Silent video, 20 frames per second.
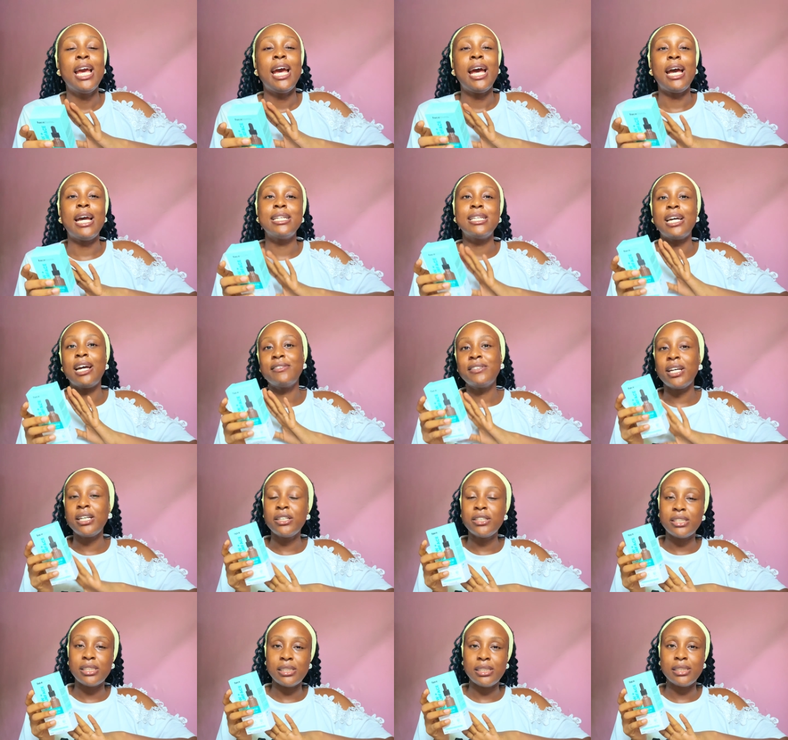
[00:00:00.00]
And after
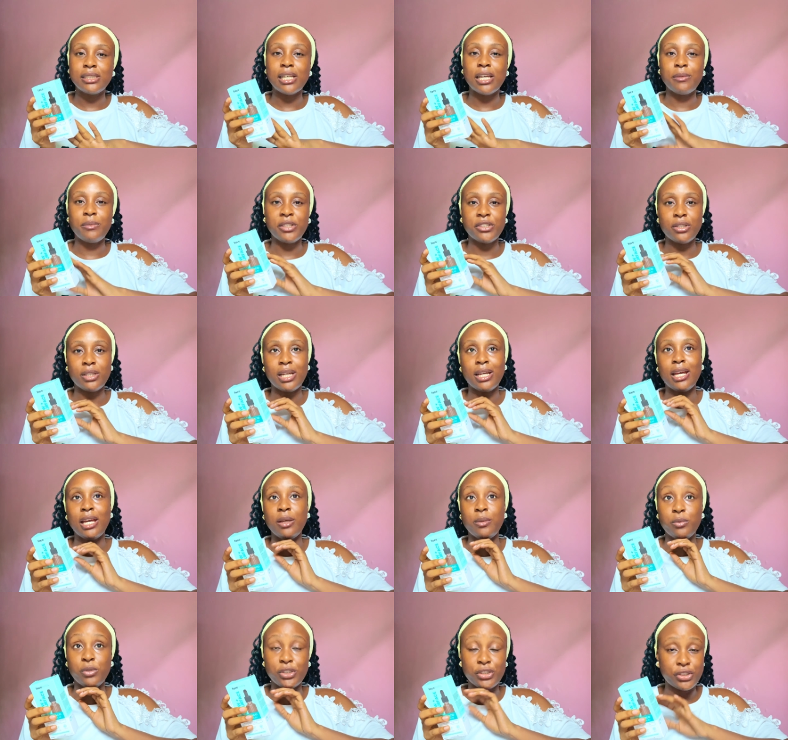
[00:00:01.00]
using it, I make sure that I
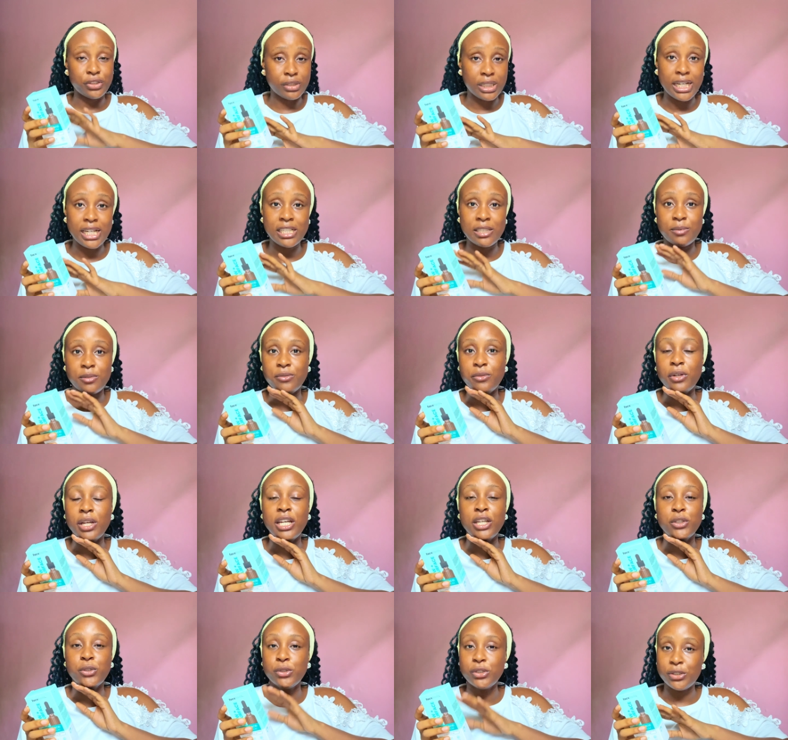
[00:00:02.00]
moisturize before
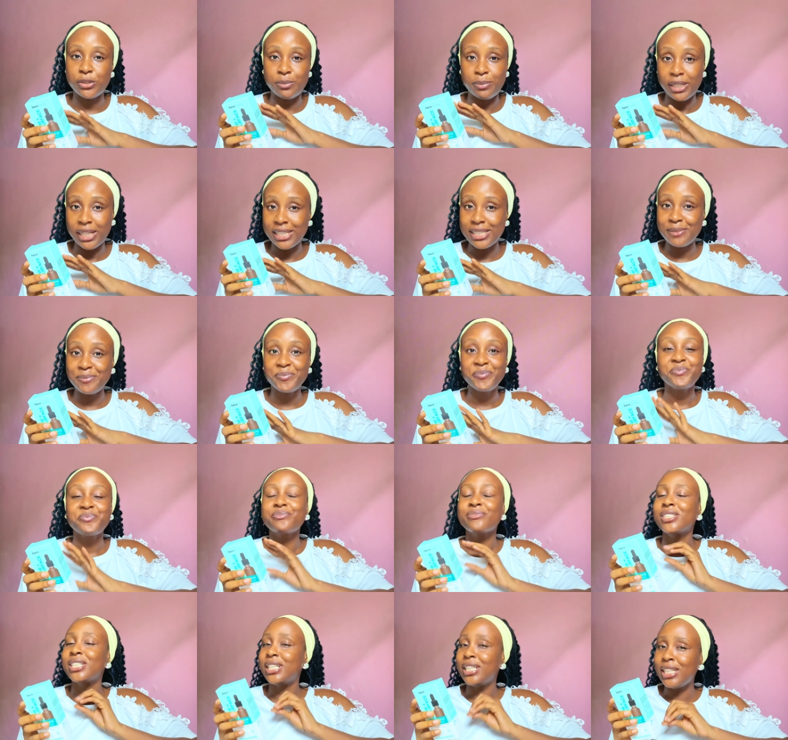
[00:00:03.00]
I go to bed,
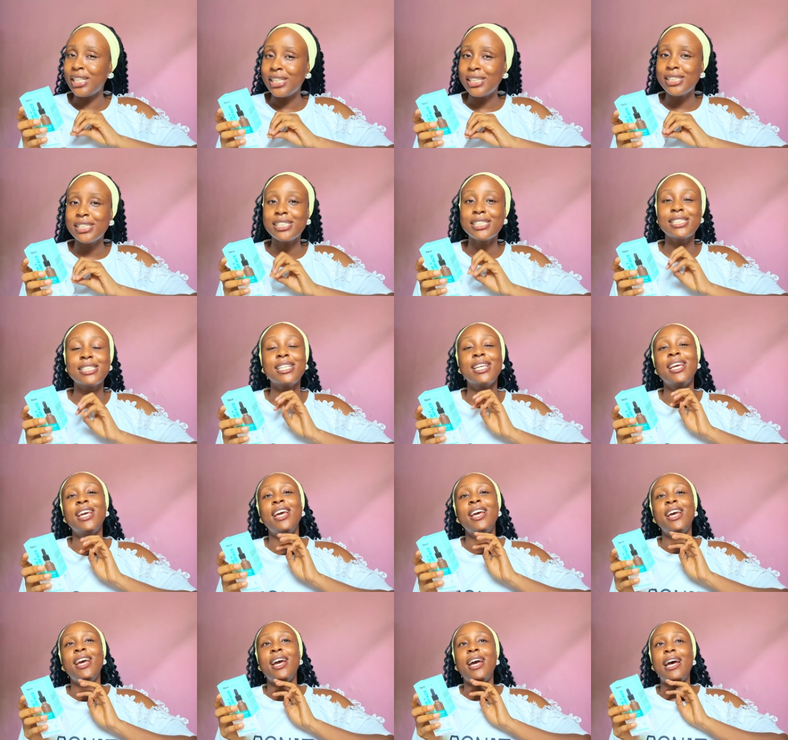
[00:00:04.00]
cleanse,
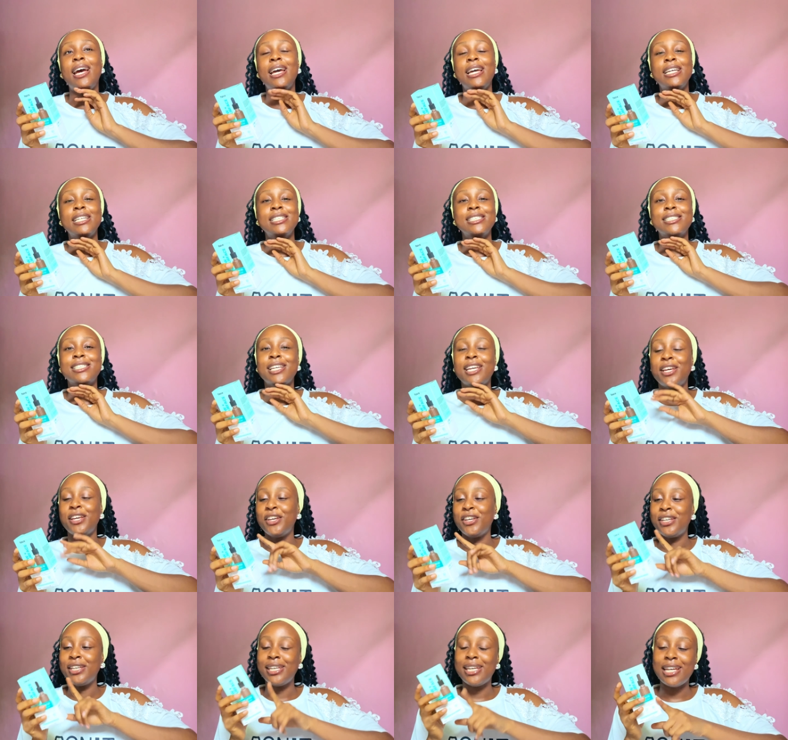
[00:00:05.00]
and
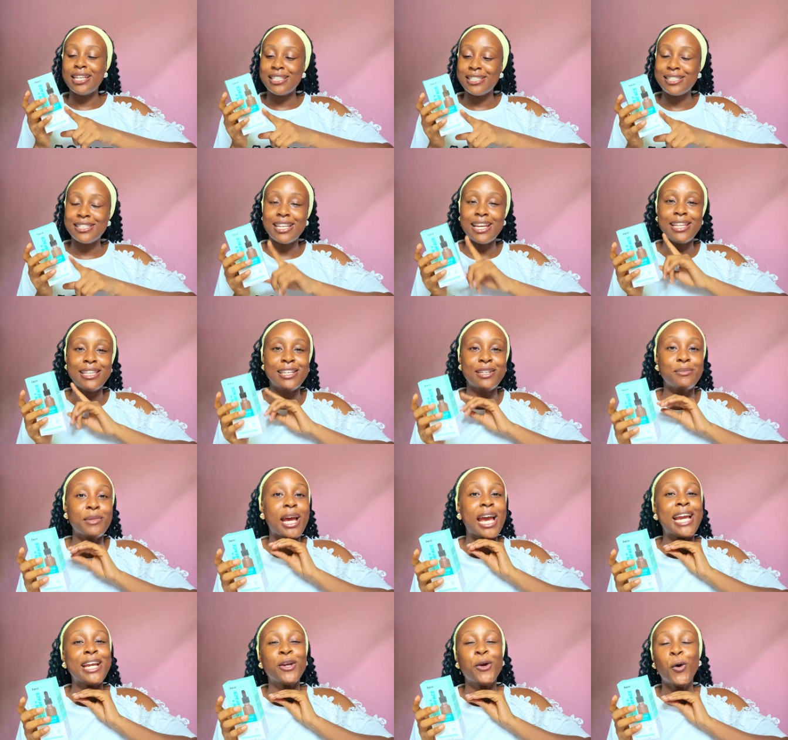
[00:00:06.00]
yes, and then
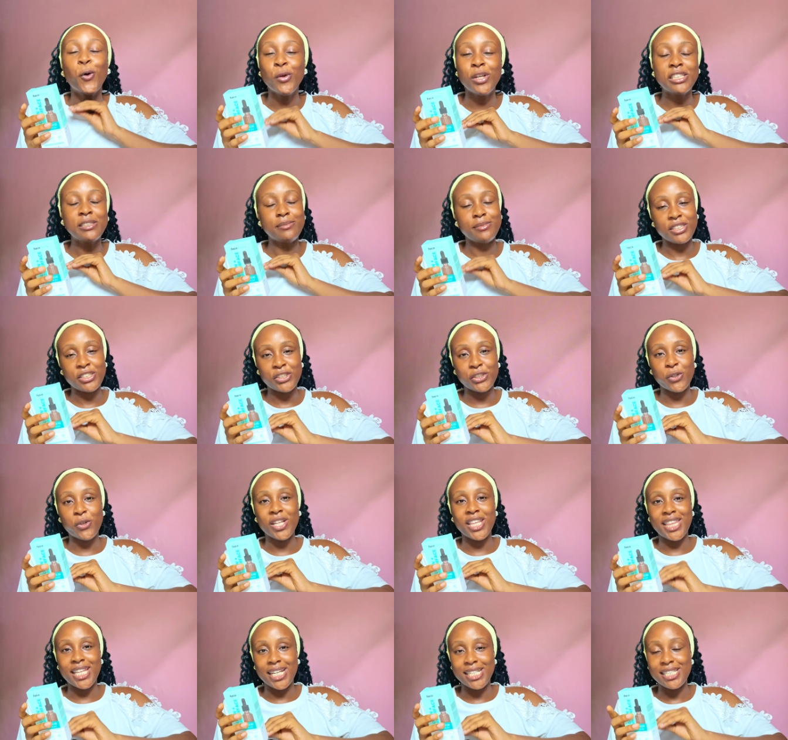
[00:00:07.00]
I always make
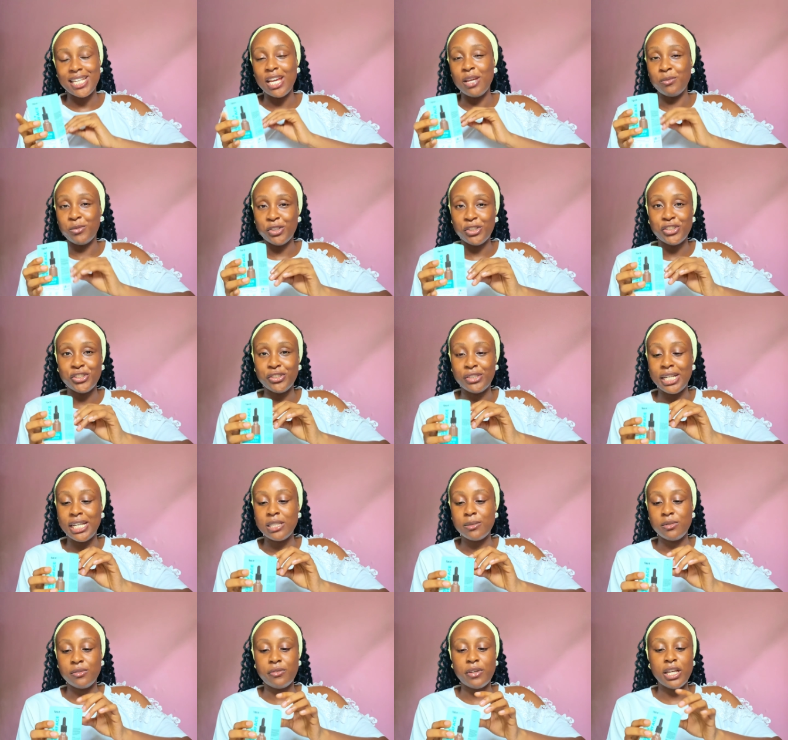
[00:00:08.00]
sure that I
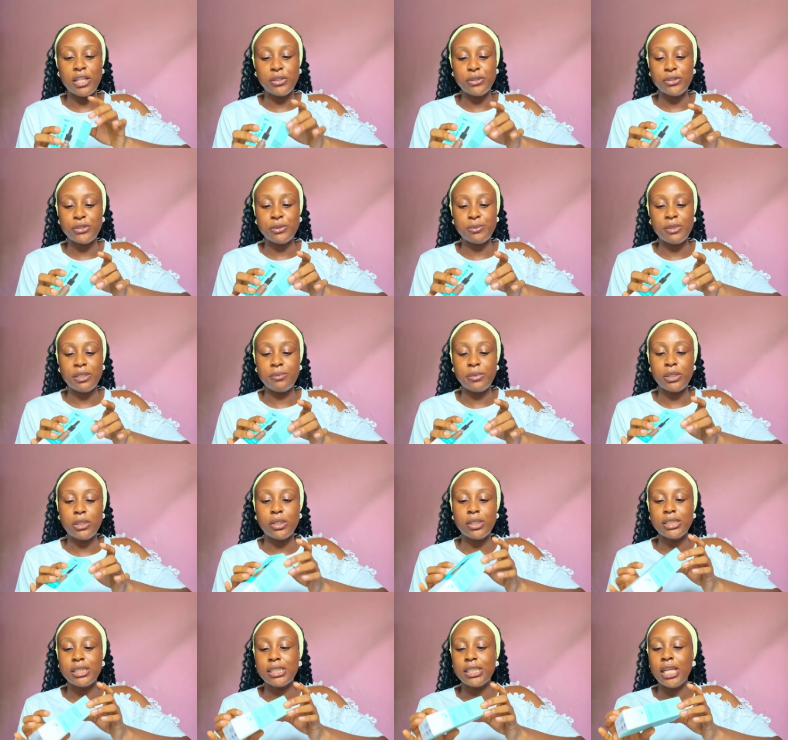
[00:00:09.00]
moisturize before I go to bed,
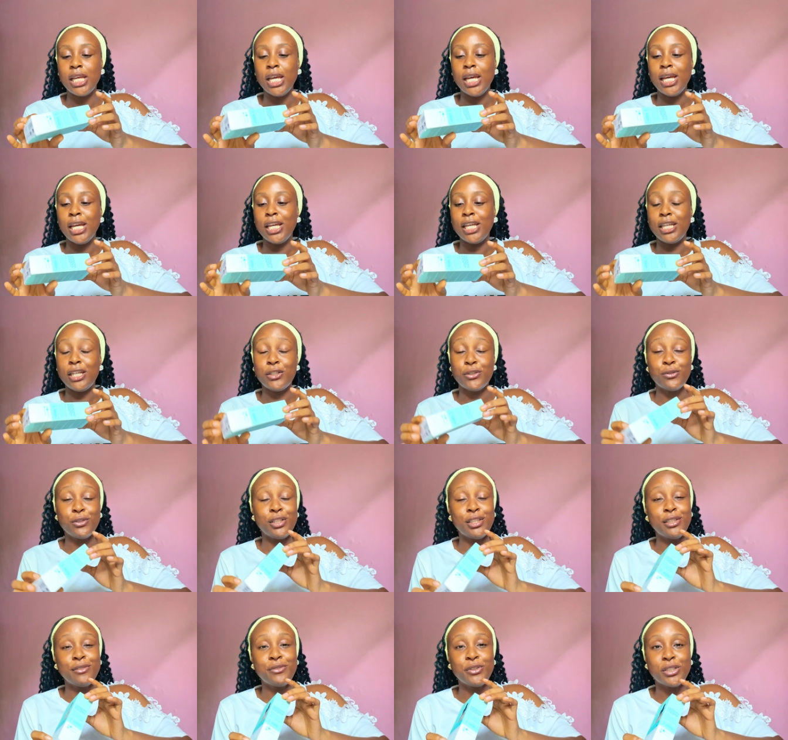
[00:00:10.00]
because it could
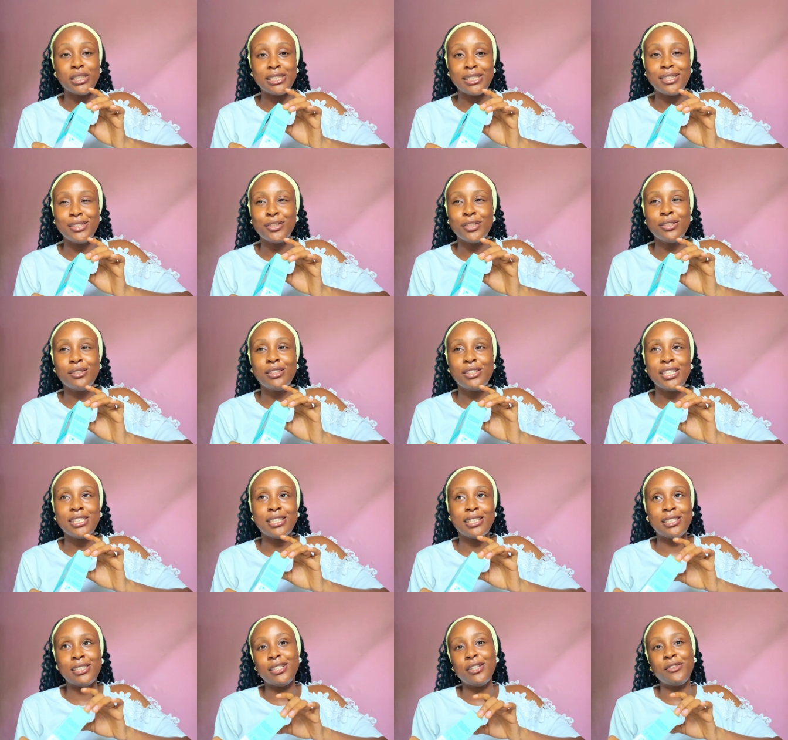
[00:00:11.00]
leave it doesn't
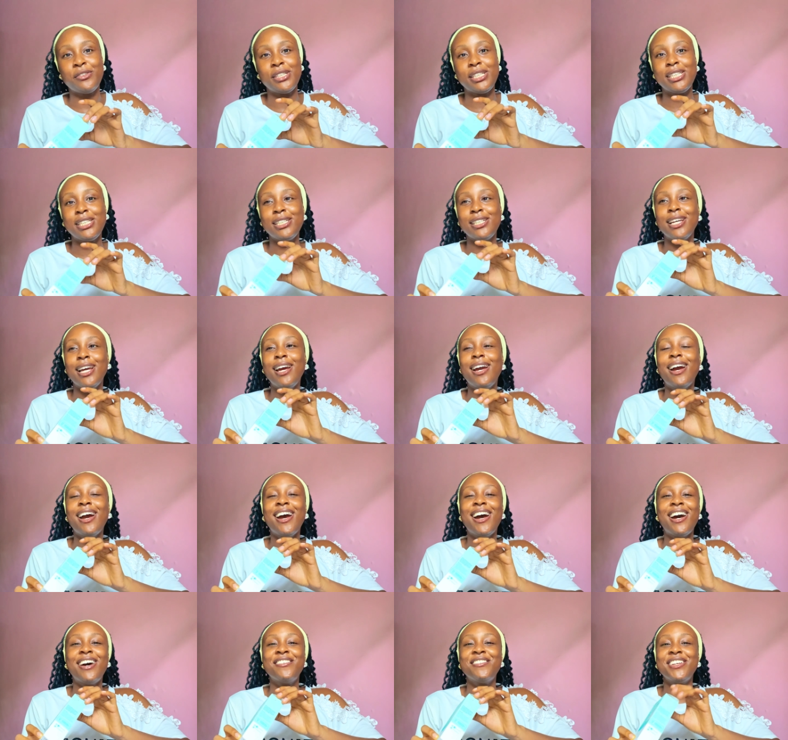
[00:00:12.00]
necessarily
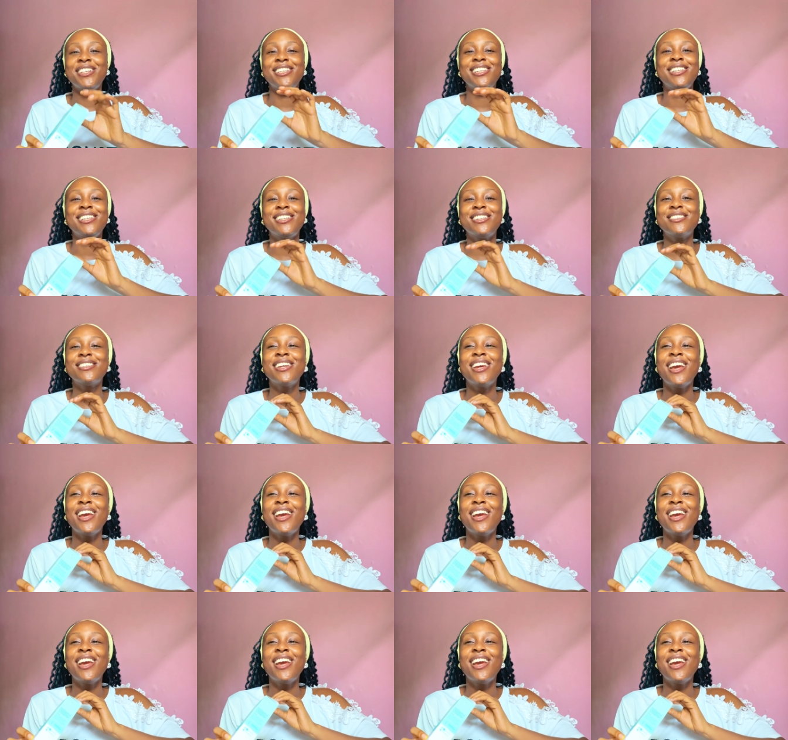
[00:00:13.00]
have any